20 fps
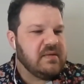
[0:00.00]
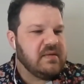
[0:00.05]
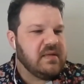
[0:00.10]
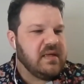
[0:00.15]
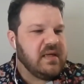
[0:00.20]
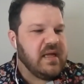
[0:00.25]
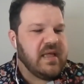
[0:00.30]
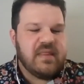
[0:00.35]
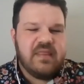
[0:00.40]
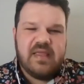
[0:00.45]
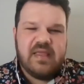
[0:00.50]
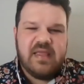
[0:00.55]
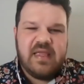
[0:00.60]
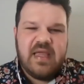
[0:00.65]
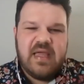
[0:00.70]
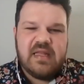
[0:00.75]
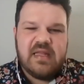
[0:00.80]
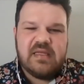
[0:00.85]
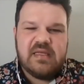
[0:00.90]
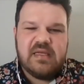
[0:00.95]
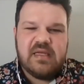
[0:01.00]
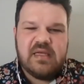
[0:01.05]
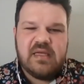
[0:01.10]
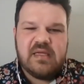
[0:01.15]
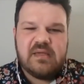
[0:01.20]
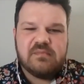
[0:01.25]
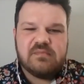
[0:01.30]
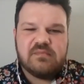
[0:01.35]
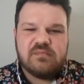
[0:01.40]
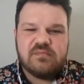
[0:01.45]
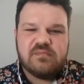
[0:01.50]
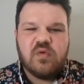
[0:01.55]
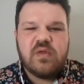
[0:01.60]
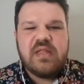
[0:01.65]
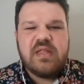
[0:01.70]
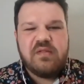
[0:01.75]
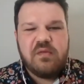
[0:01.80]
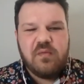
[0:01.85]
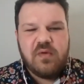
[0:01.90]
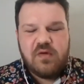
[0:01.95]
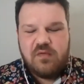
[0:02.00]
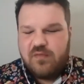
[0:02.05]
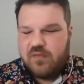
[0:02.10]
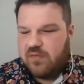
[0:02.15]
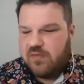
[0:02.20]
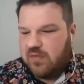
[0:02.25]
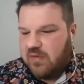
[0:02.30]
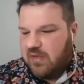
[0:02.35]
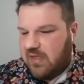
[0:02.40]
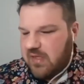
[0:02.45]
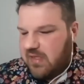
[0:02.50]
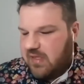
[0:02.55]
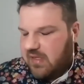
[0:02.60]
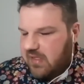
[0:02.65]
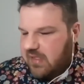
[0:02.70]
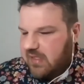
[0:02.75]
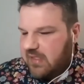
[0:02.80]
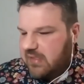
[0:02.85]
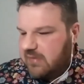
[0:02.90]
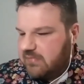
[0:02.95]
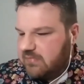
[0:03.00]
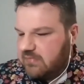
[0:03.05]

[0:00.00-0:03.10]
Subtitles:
think Allie, well, that's a wonderful um,